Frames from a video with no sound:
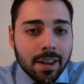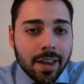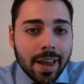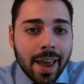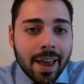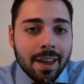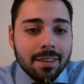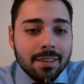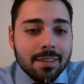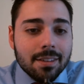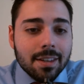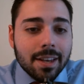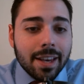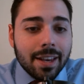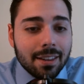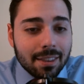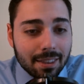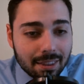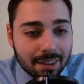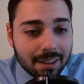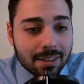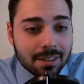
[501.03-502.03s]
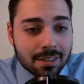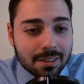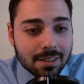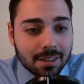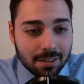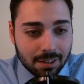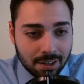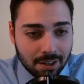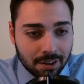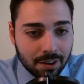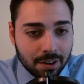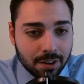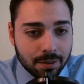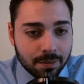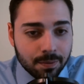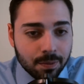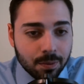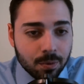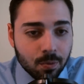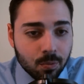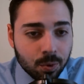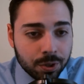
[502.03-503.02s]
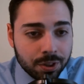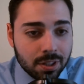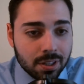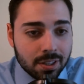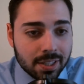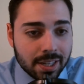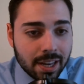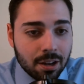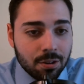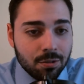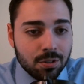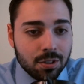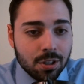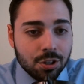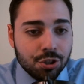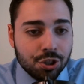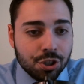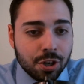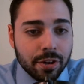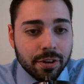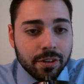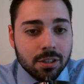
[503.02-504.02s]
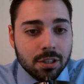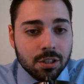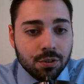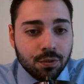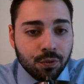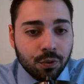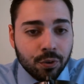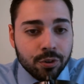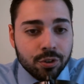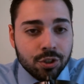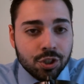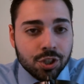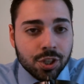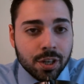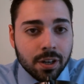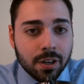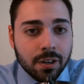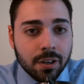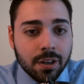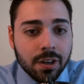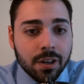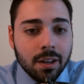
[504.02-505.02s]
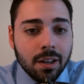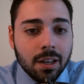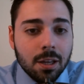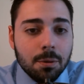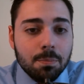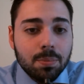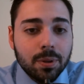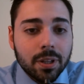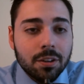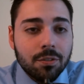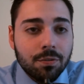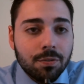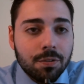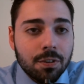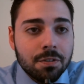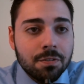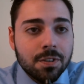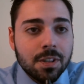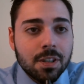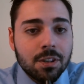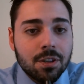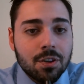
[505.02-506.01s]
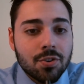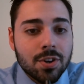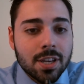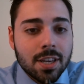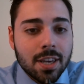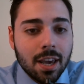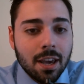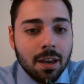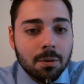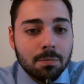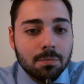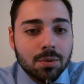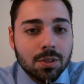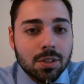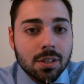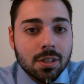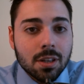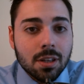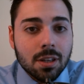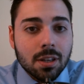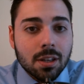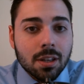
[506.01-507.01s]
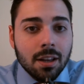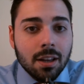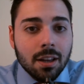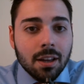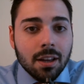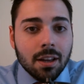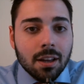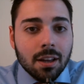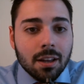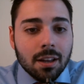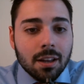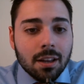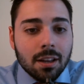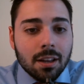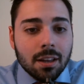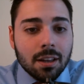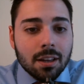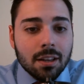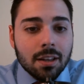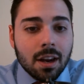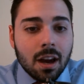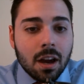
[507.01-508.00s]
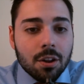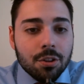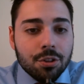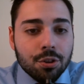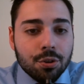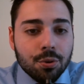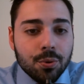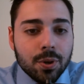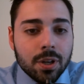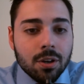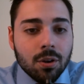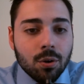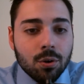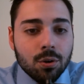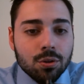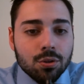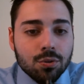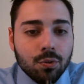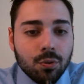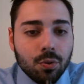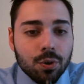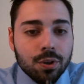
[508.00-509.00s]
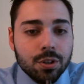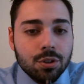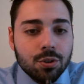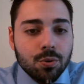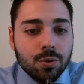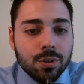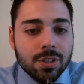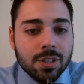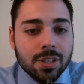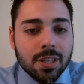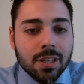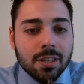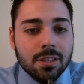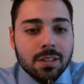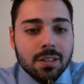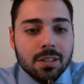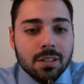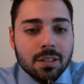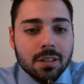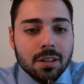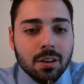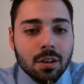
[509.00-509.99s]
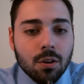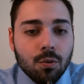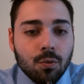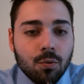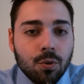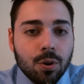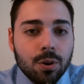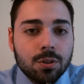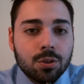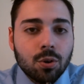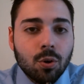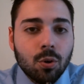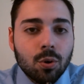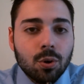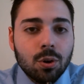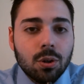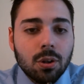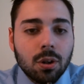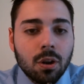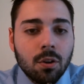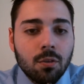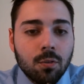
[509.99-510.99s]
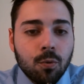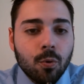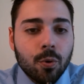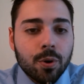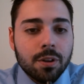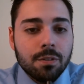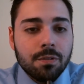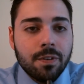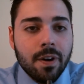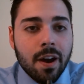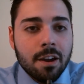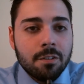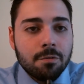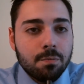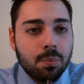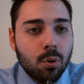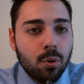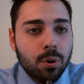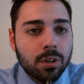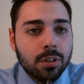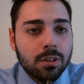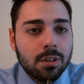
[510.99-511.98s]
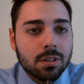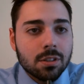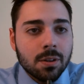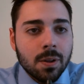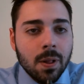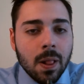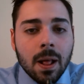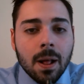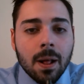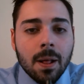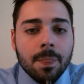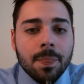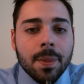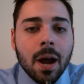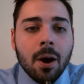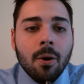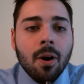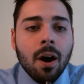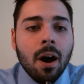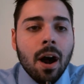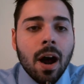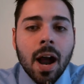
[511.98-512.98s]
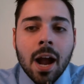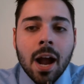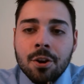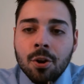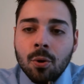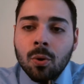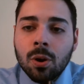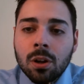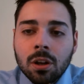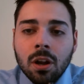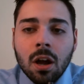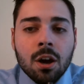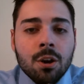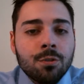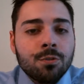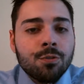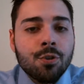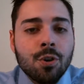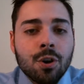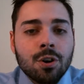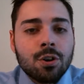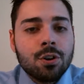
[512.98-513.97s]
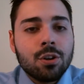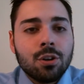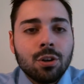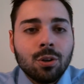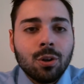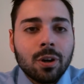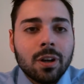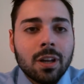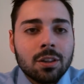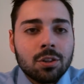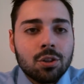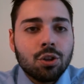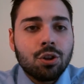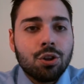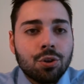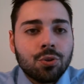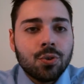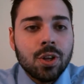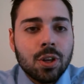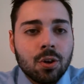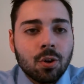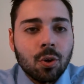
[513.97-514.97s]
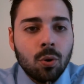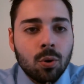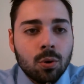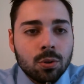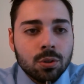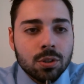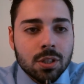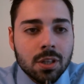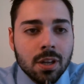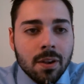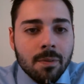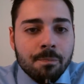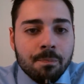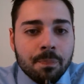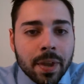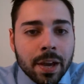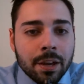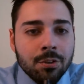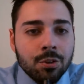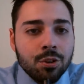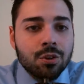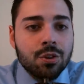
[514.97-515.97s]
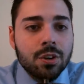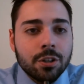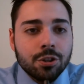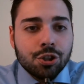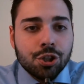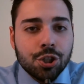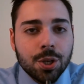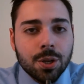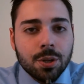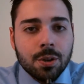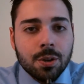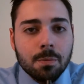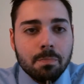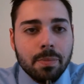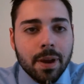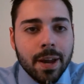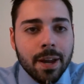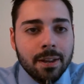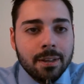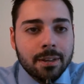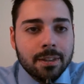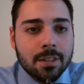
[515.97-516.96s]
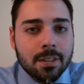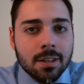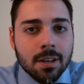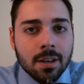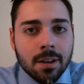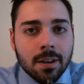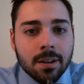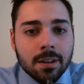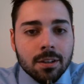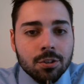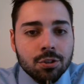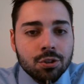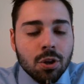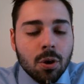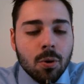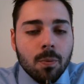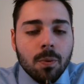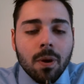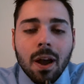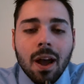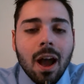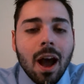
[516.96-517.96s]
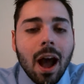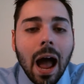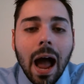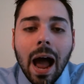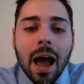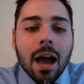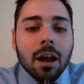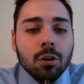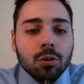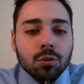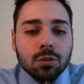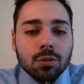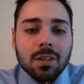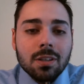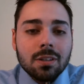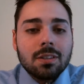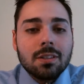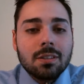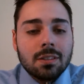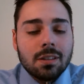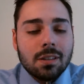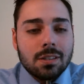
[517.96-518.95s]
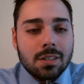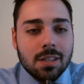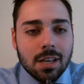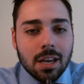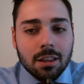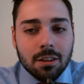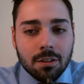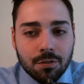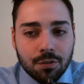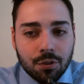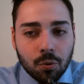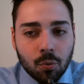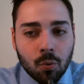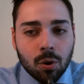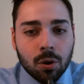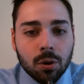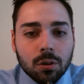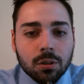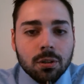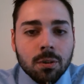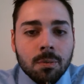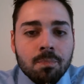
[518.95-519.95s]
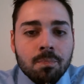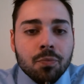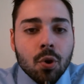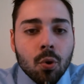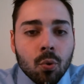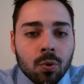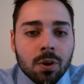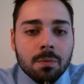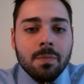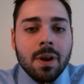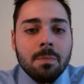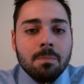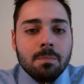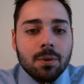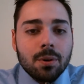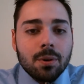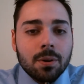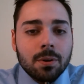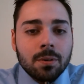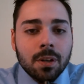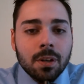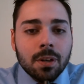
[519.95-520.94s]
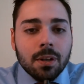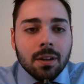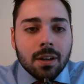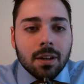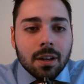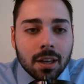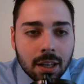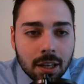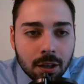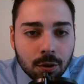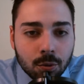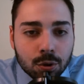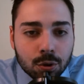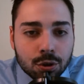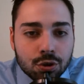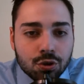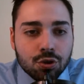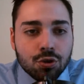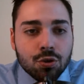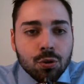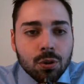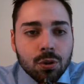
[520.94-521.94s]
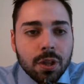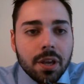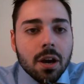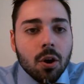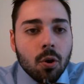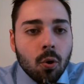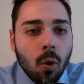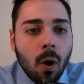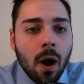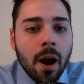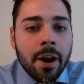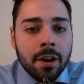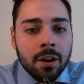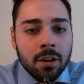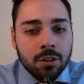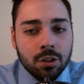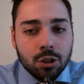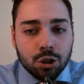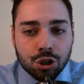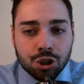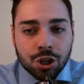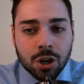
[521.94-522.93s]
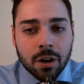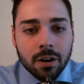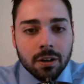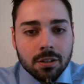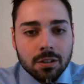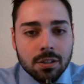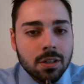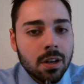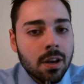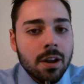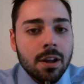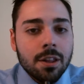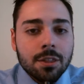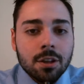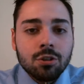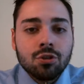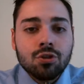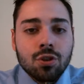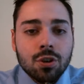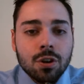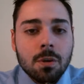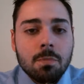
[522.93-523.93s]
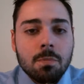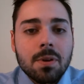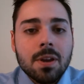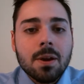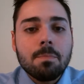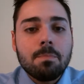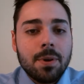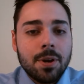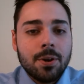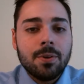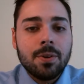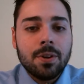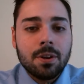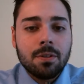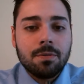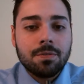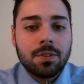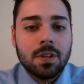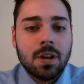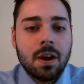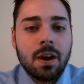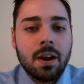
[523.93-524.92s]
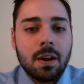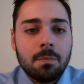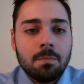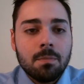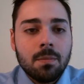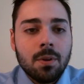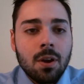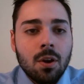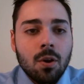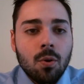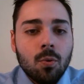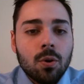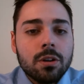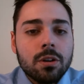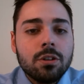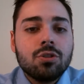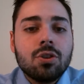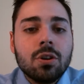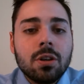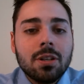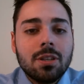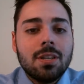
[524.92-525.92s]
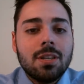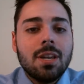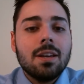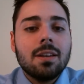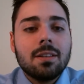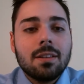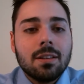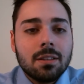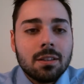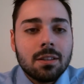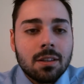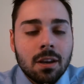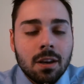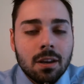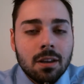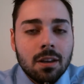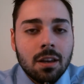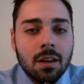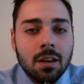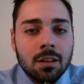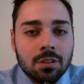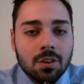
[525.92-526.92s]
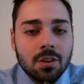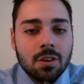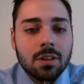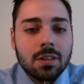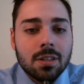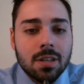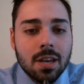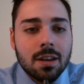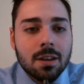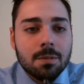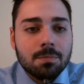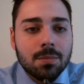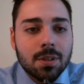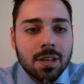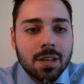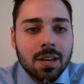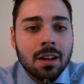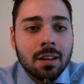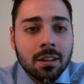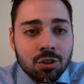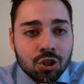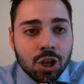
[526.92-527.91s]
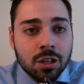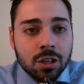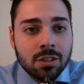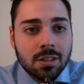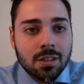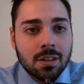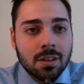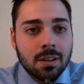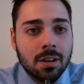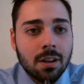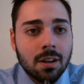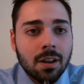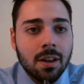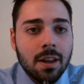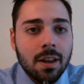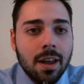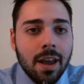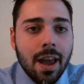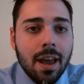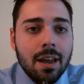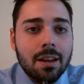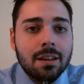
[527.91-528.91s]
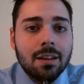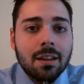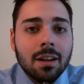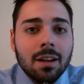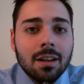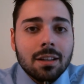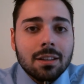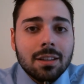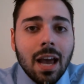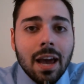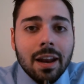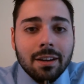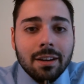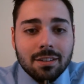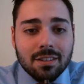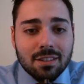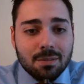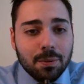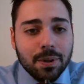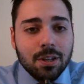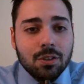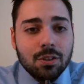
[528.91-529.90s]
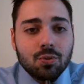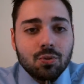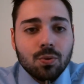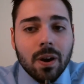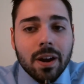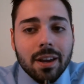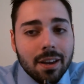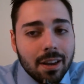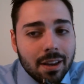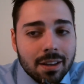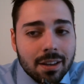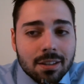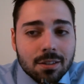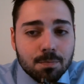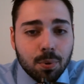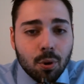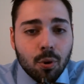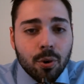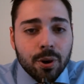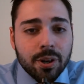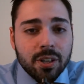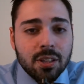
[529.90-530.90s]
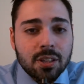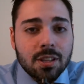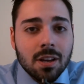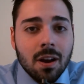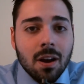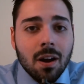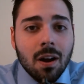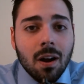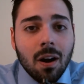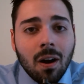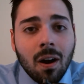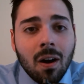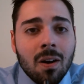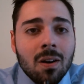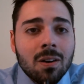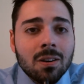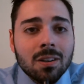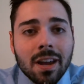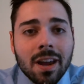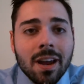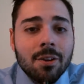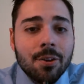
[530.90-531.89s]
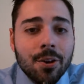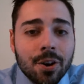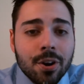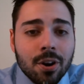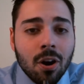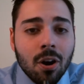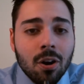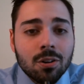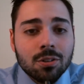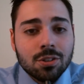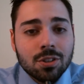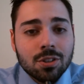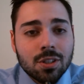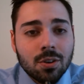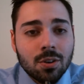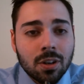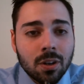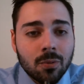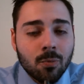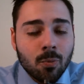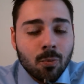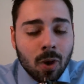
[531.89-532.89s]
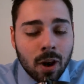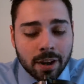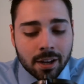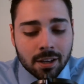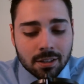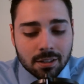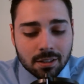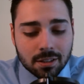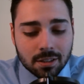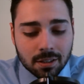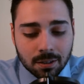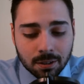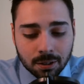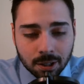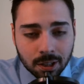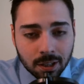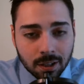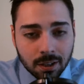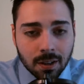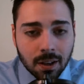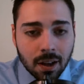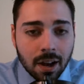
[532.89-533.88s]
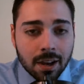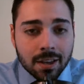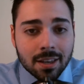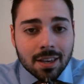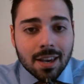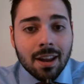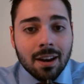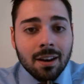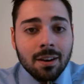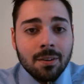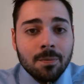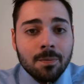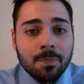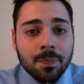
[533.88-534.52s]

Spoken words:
And in this year, with the San Jose Sharks, his first year, he played 53 games. He got 3 goals, 42 assists for a total of 45 points. Now, I know a lot of you are going to look at the 3 goals and you're going to shit your pants. So I don't think this is the end of the world. Remember, he was newly acquired on the Sharks. There's going to be a period of time where it's going to take him to get adjusted. And that explains why his points aren't Erik Karlsson wise. Again,